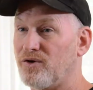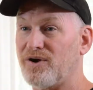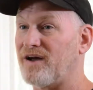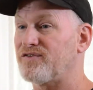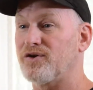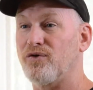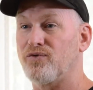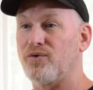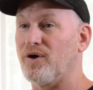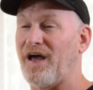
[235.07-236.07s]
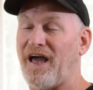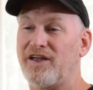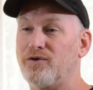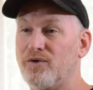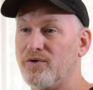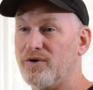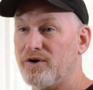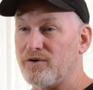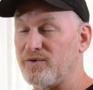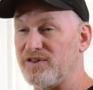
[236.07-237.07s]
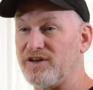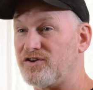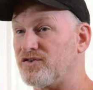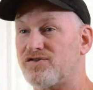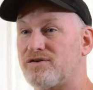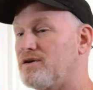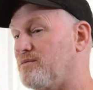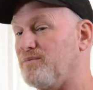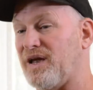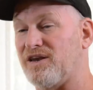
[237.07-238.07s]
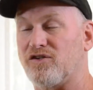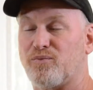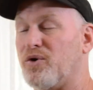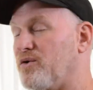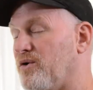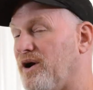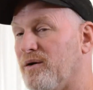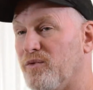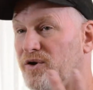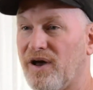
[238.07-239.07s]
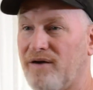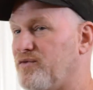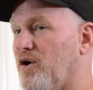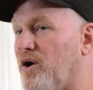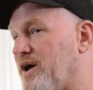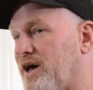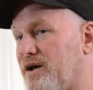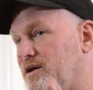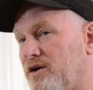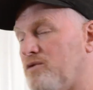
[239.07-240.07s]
Don't have to go through an annual religious maintenance program where you have to, oh, I got to